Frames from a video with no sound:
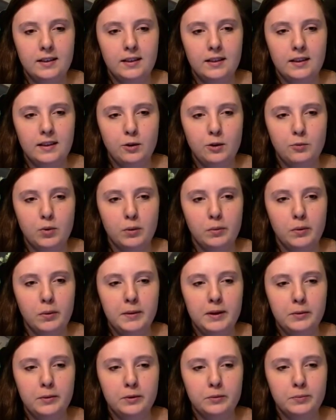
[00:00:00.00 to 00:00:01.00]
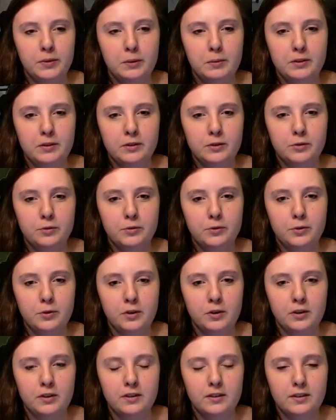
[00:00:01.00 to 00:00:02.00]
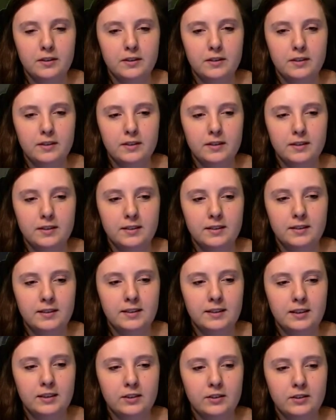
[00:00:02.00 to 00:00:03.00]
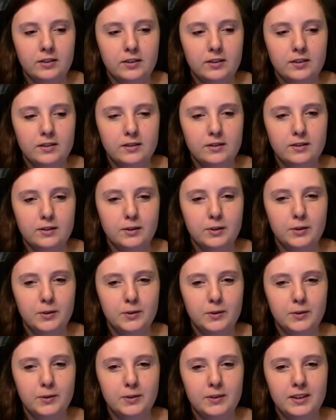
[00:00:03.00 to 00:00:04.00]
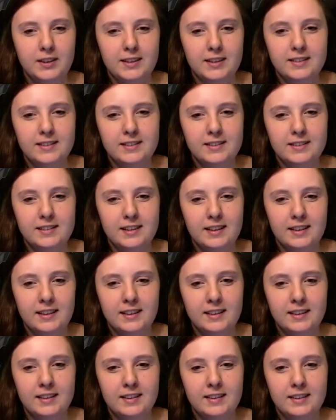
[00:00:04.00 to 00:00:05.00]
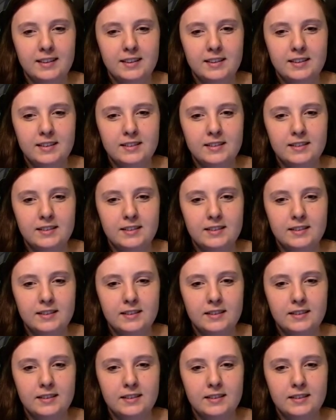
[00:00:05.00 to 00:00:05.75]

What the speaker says: they probably won't be able to afford dinner, so let's sell this.